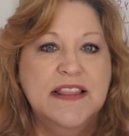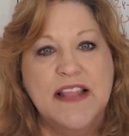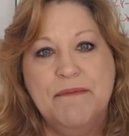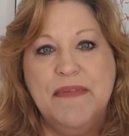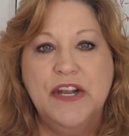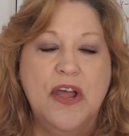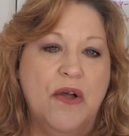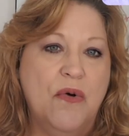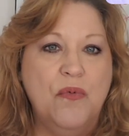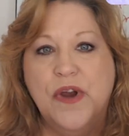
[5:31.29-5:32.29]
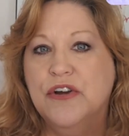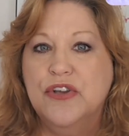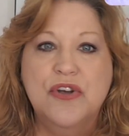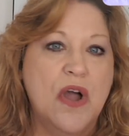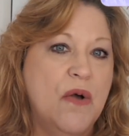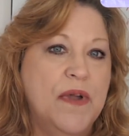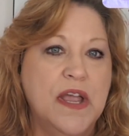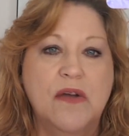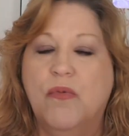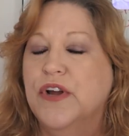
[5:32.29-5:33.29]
Let me know where you're going,